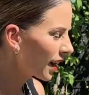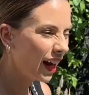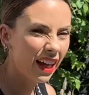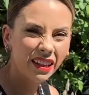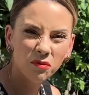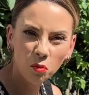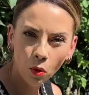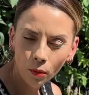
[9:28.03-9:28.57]

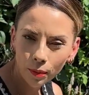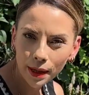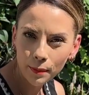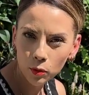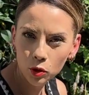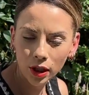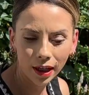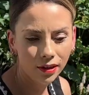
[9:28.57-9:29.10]
And what
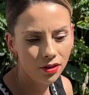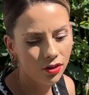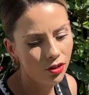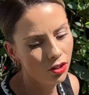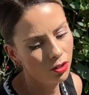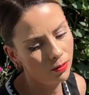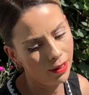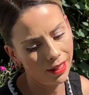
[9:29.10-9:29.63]
people tend to
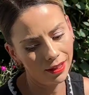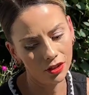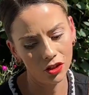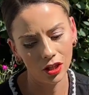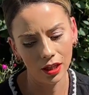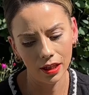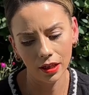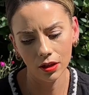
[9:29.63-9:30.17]
do
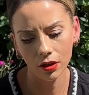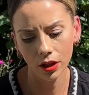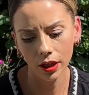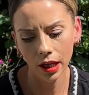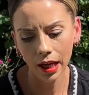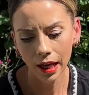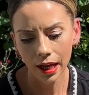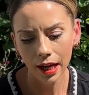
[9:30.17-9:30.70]
actually, and I
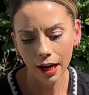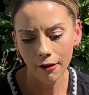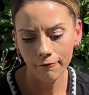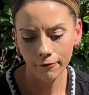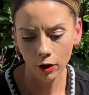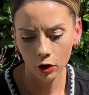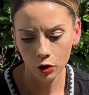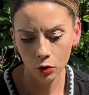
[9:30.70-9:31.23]
have
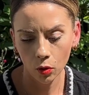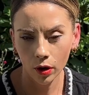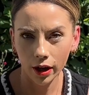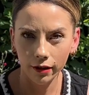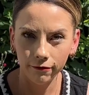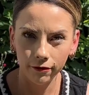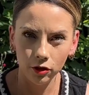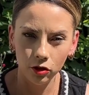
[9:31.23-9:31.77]
followed
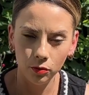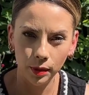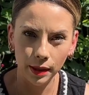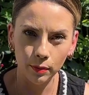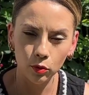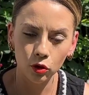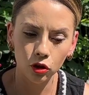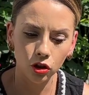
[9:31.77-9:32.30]
quite a few
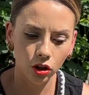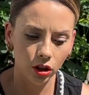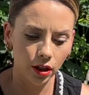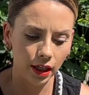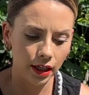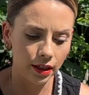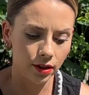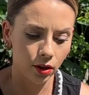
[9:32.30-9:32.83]
people's
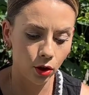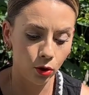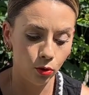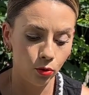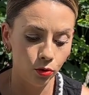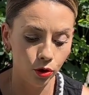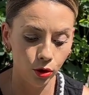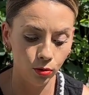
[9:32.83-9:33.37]
journeys
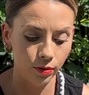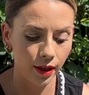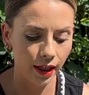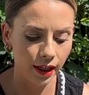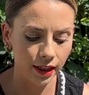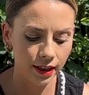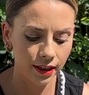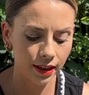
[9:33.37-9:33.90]
who do
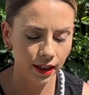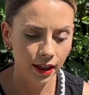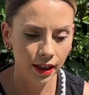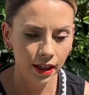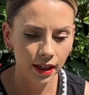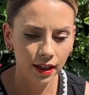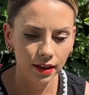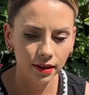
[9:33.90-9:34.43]
this,
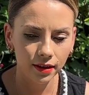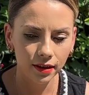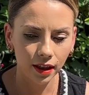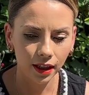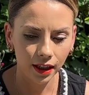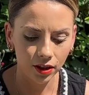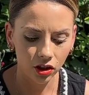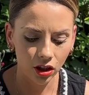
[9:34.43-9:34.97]

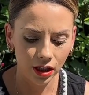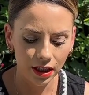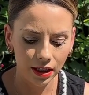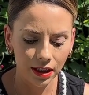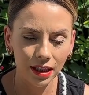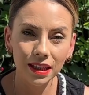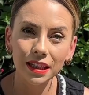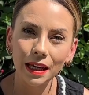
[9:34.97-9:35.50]
they actually
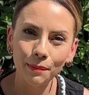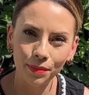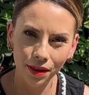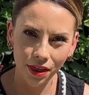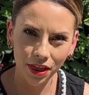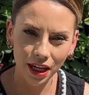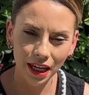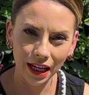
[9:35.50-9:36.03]
skip
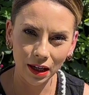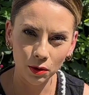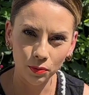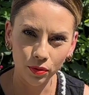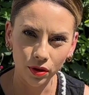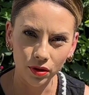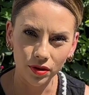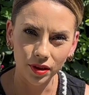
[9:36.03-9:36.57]
the thinning out
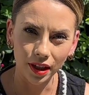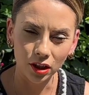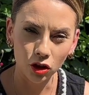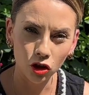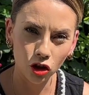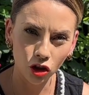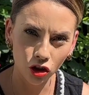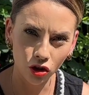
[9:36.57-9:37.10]
process,
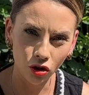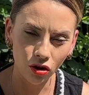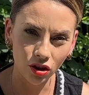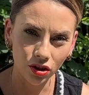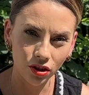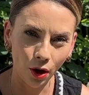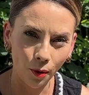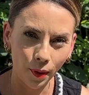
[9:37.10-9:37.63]
just do the
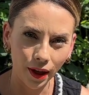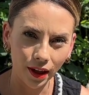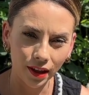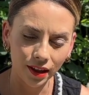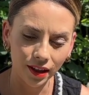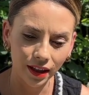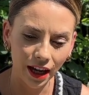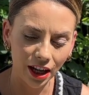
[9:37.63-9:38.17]

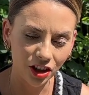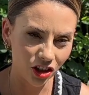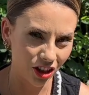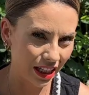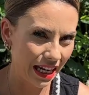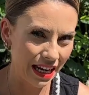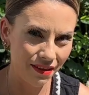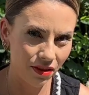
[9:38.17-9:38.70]
sowing and just
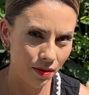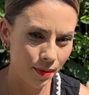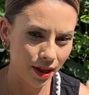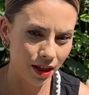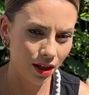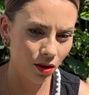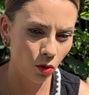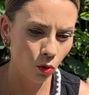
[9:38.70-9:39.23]
leave them in
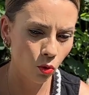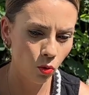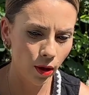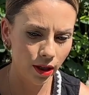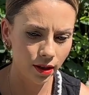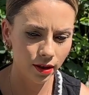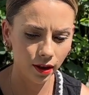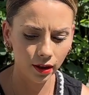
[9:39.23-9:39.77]
here all
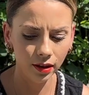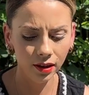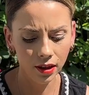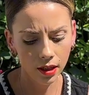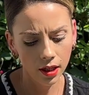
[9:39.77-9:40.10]
winter.